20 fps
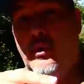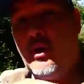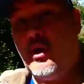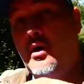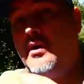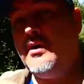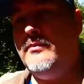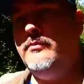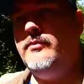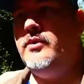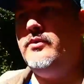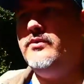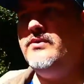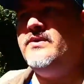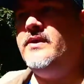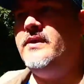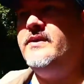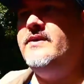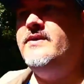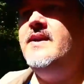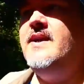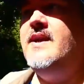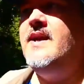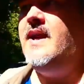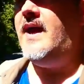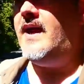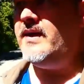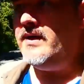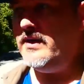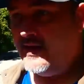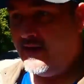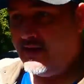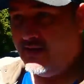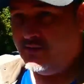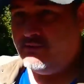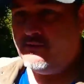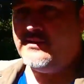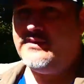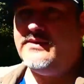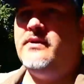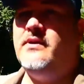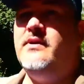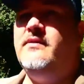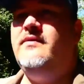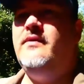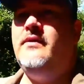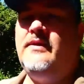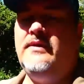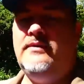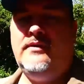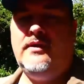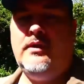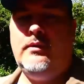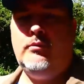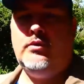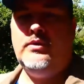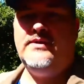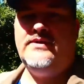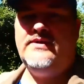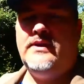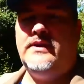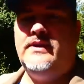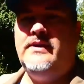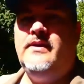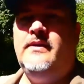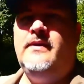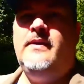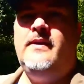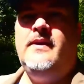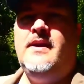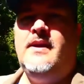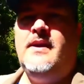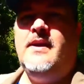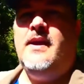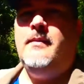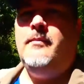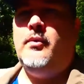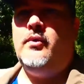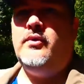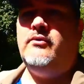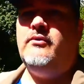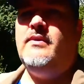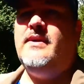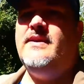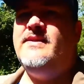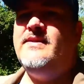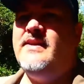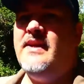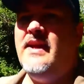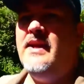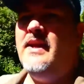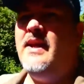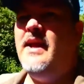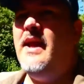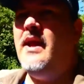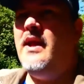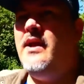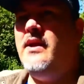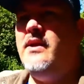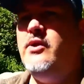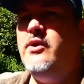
bog on both sides and a nature reserve on one side. But there is a